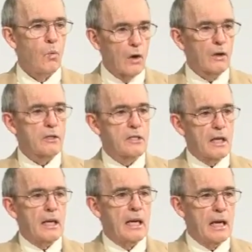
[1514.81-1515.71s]
words
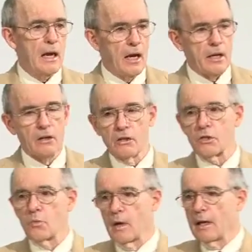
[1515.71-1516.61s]
that he
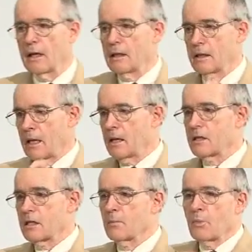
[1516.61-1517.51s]
utters when he
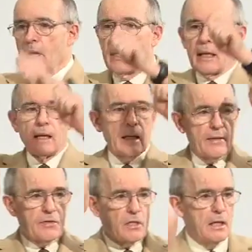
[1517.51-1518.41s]
takes the bread and
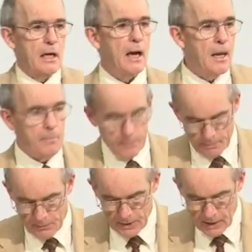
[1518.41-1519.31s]
lifts it up,
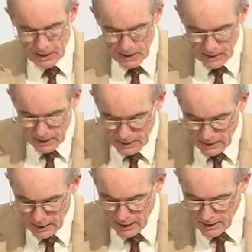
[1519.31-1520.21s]

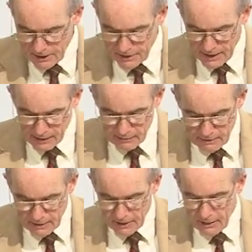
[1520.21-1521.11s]
uh,
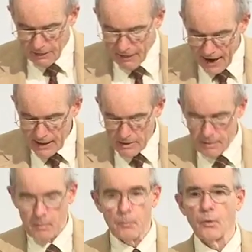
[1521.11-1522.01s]
that
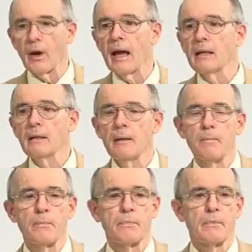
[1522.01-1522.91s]
that bread,
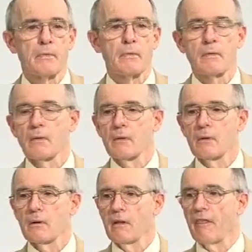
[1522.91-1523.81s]

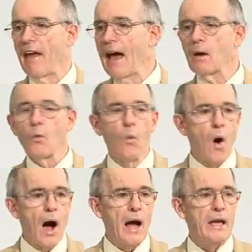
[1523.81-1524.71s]
that
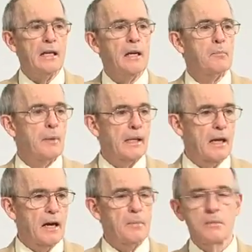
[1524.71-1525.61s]
wine
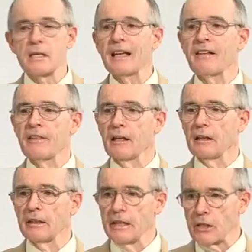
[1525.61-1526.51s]
becomes the
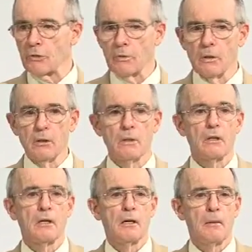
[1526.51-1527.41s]
literal